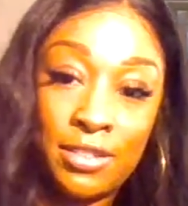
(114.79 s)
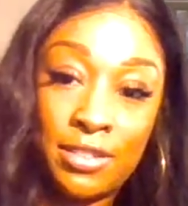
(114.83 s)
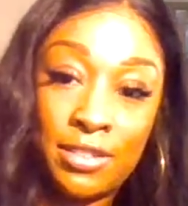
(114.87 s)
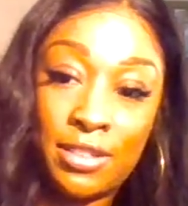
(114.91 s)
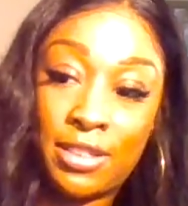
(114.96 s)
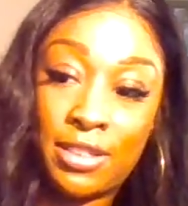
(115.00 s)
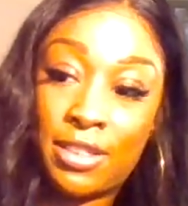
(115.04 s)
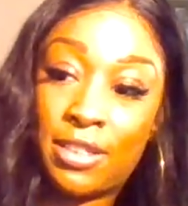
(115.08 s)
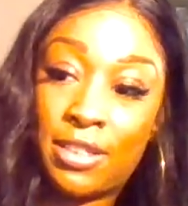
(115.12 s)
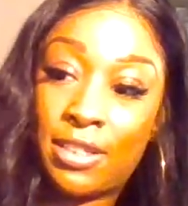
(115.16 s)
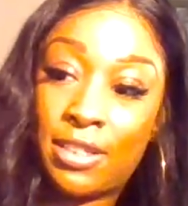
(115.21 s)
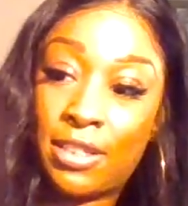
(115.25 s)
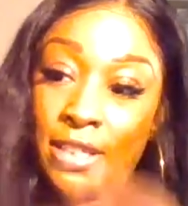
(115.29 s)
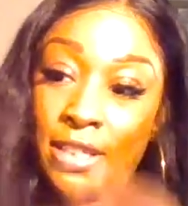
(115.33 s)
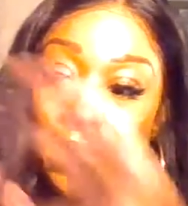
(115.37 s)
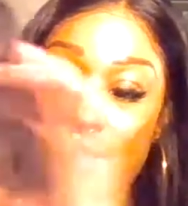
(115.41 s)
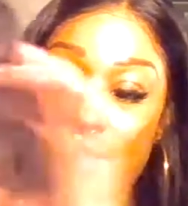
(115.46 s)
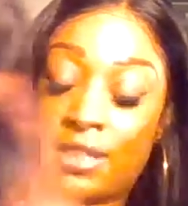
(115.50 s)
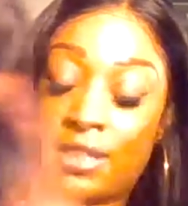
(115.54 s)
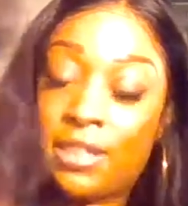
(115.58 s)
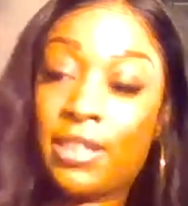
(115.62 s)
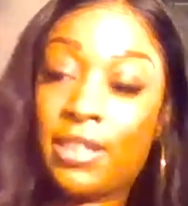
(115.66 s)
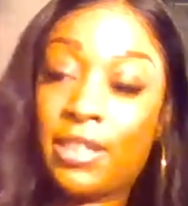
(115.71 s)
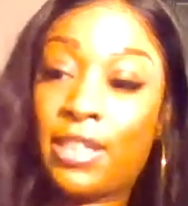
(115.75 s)
Let's see,
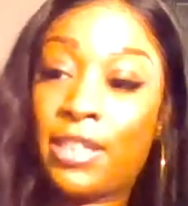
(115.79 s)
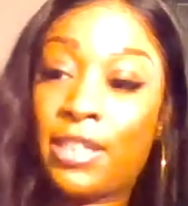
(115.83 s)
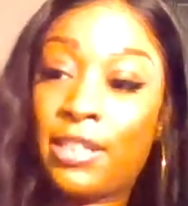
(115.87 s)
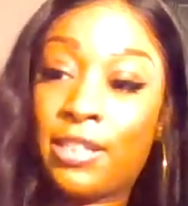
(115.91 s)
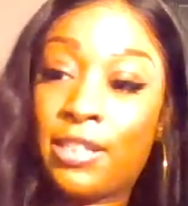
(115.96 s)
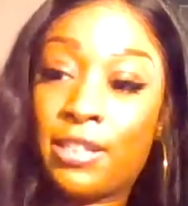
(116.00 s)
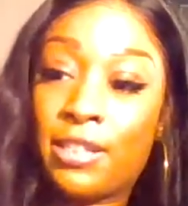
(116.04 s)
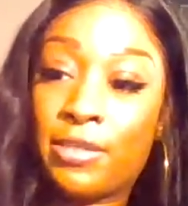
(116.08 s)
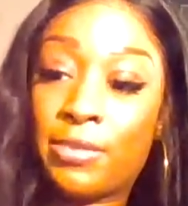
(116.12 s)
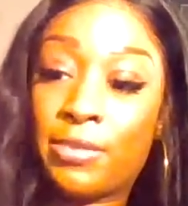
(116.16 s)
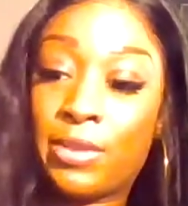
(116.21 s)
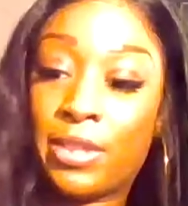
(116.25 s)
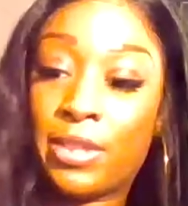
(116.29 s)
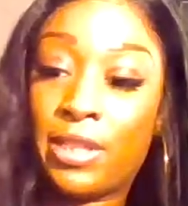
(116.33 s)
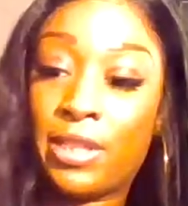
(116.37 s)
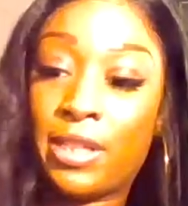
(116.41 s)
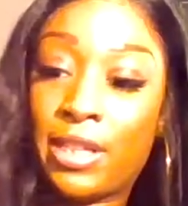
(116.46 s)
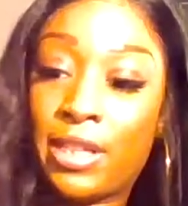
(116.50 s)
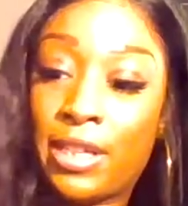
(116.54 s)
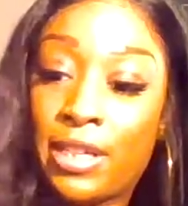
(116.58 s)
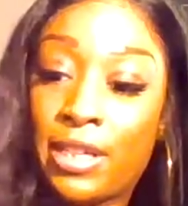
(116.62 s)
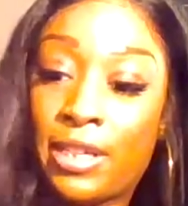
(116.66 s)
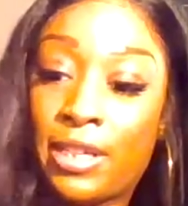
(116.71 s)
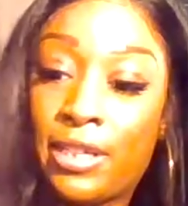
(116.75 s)
the ends look really
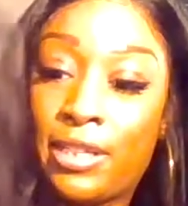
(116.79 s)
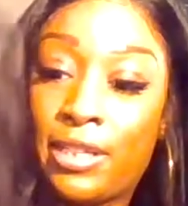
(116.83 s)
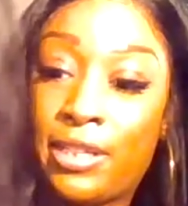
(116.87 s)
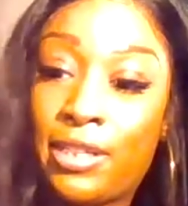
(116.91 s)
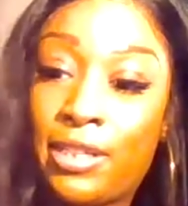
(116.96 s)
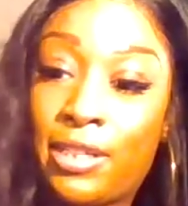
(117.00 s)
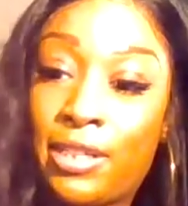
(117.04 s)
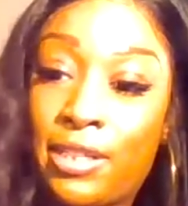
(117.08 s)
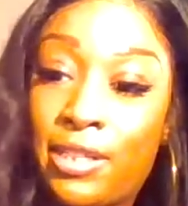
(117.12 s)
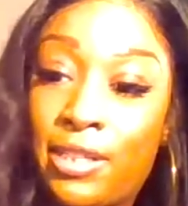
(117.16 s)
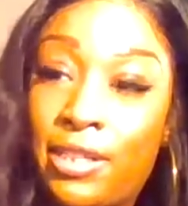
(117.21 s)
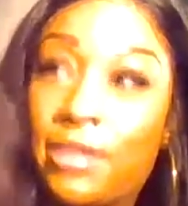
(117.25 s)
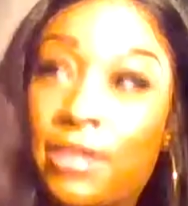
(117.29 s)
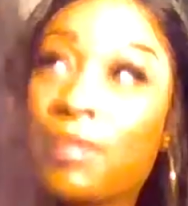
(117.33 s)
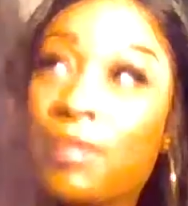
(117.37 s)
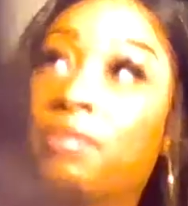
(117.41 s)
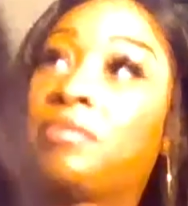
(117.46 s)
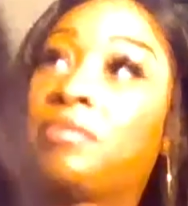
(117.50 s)
nice.